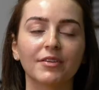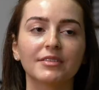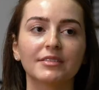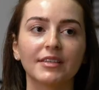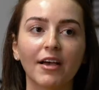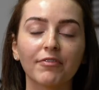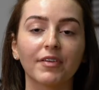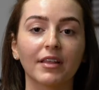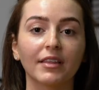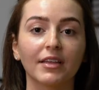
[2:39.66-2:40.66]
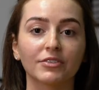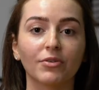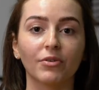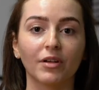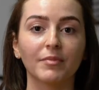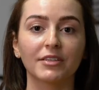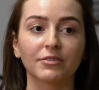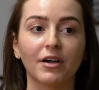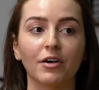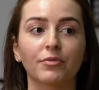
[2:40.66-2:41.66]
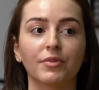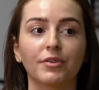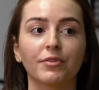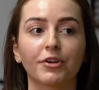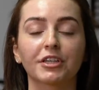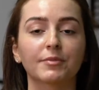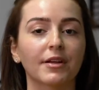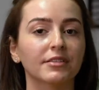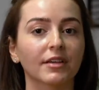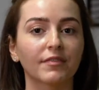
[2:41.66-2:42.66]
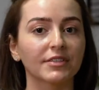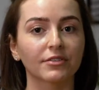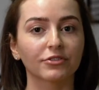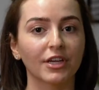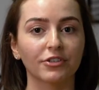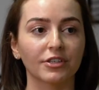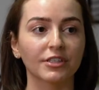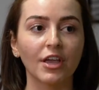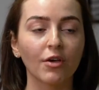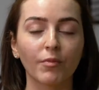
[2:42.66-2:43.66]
there's definitely a toll on mental health when you're experiencing physical changes,